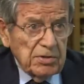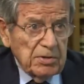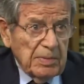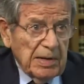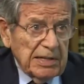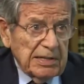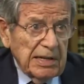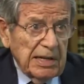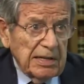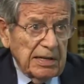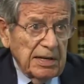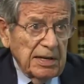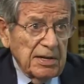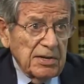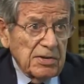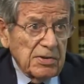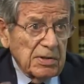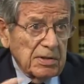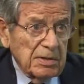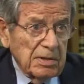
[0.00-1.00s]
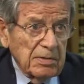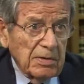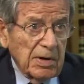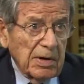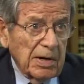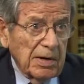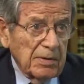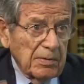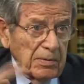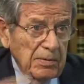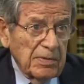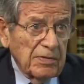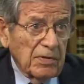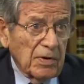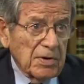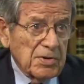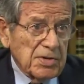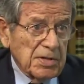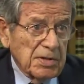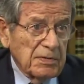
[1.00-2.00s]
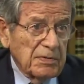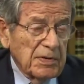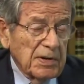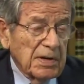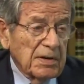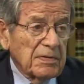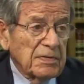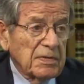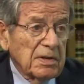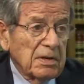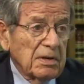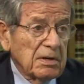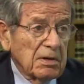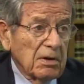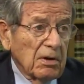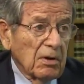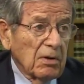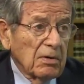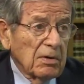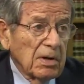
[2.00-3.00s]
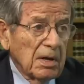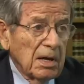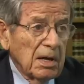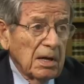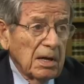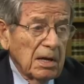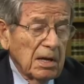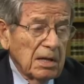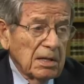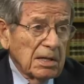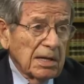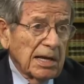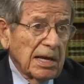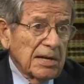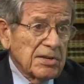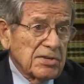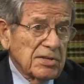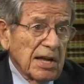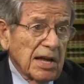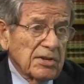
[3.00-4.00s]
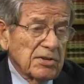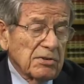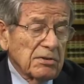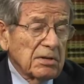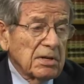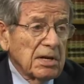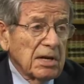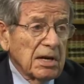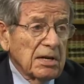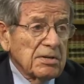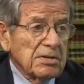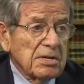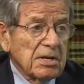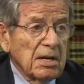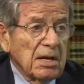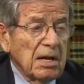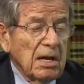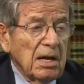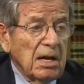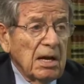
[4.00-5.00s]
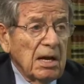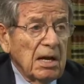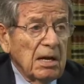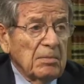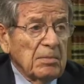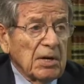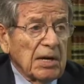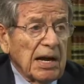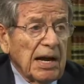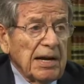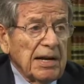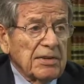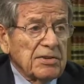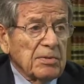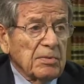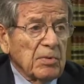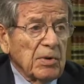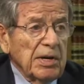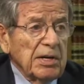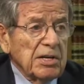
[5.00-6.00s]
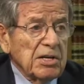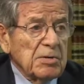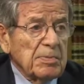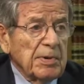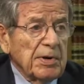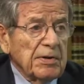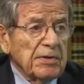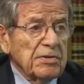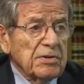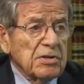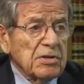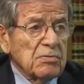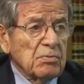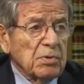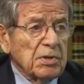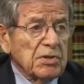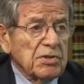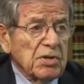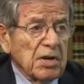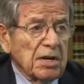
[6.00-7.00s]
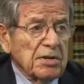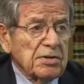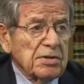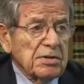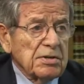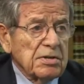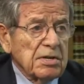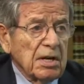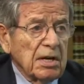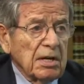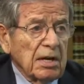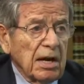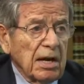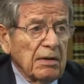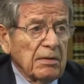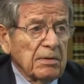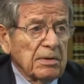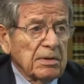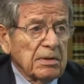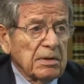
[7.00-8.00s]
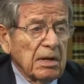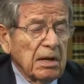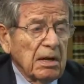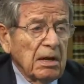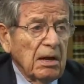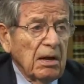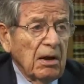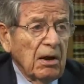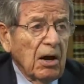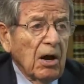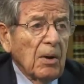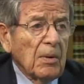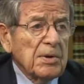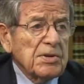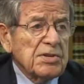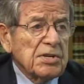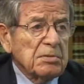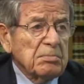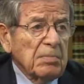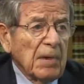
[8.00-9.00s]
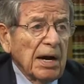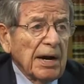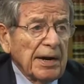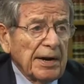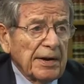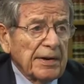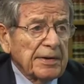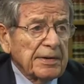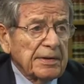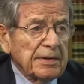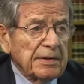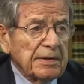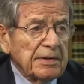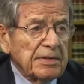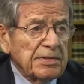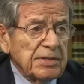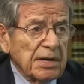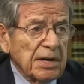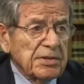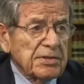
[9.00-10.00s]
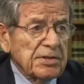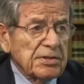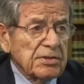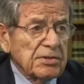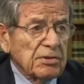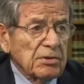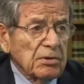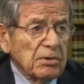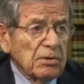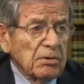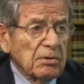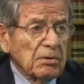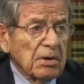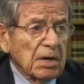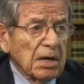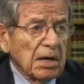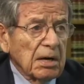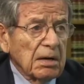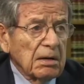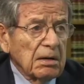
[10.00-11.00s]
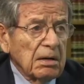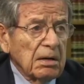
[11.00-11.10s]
you about that case uh, where I reversed the fifth, you know, the guest statute case. But I had some great experiences with judges, and I was always admired judges who uh,